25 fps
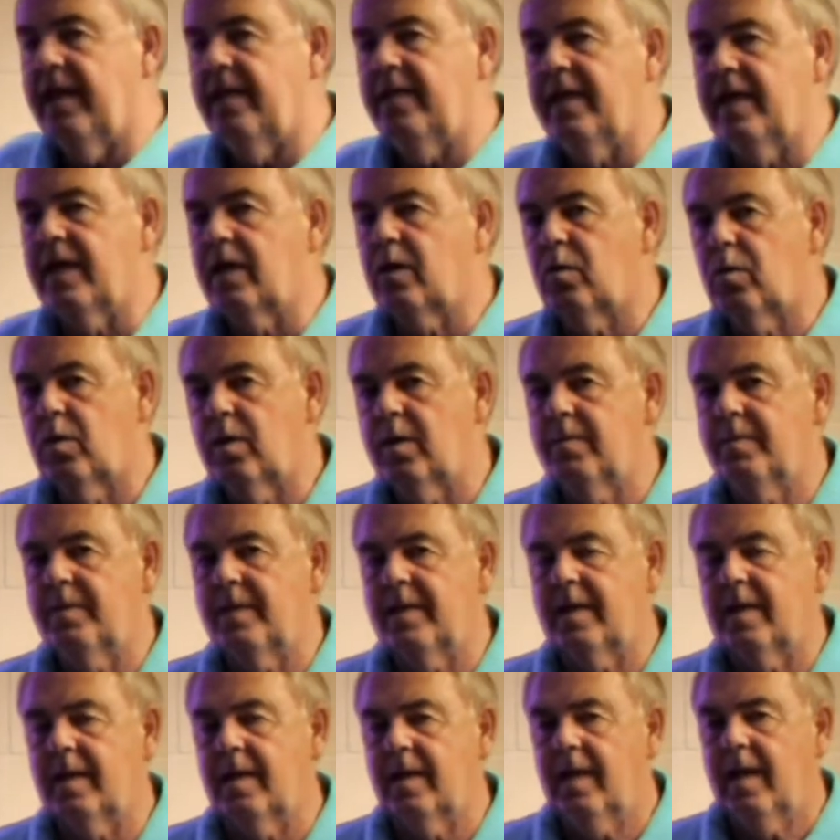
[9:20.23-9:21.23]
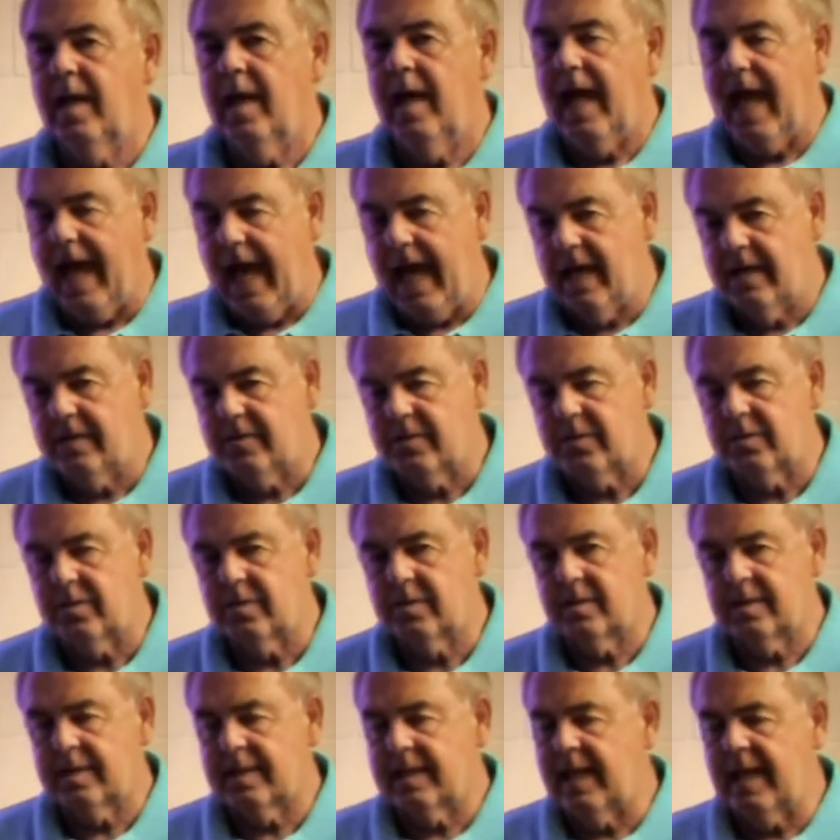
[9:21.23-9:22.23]
the equipment
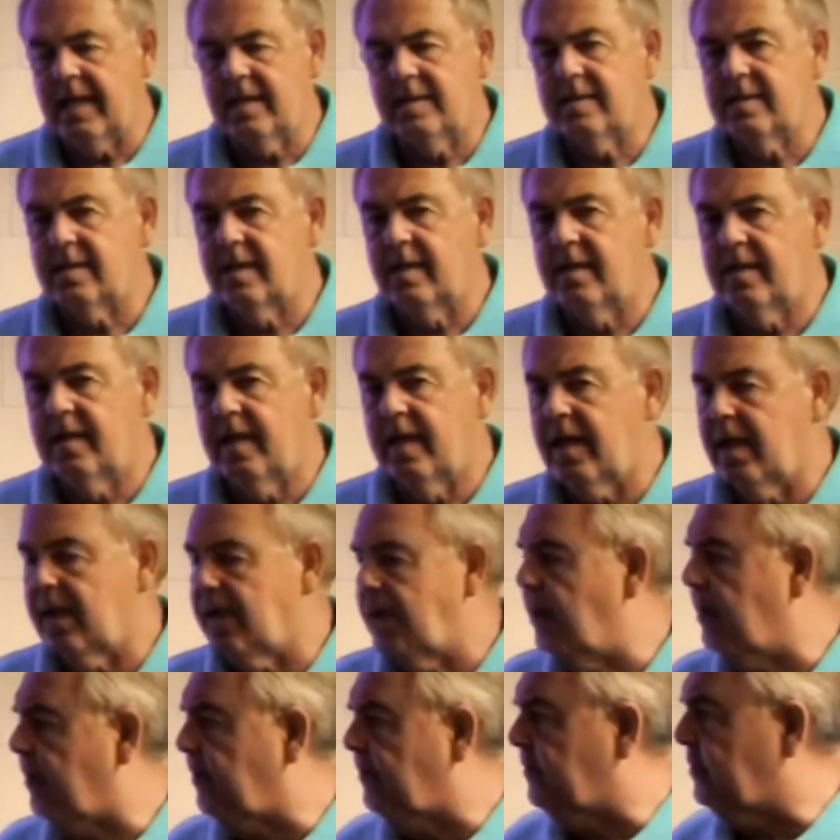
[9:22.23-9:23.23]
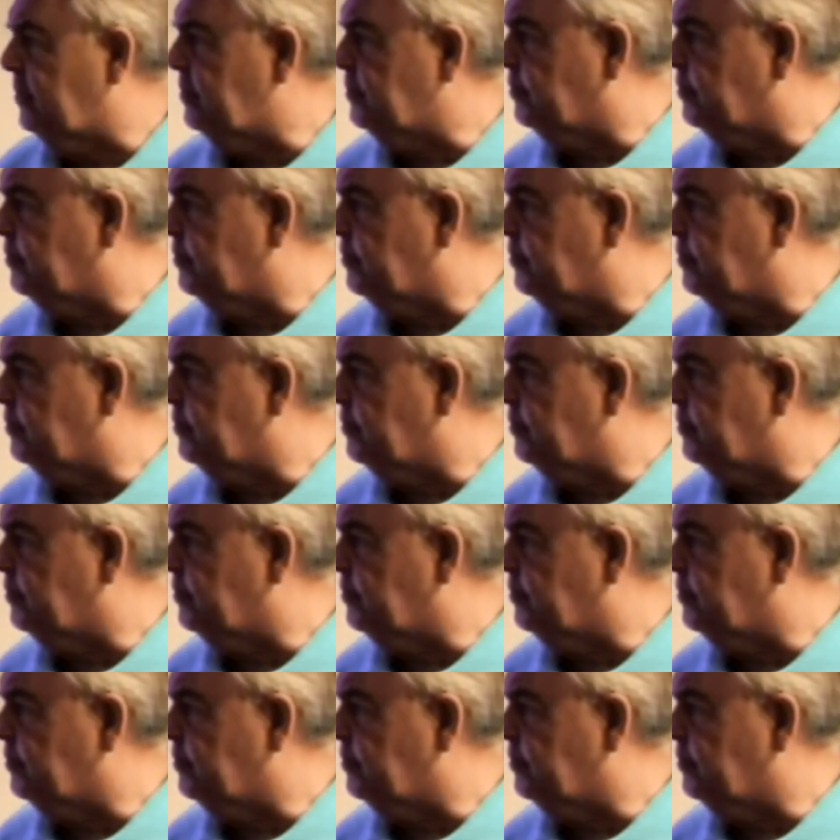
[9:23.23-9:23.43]
hazards. Can't say that enough.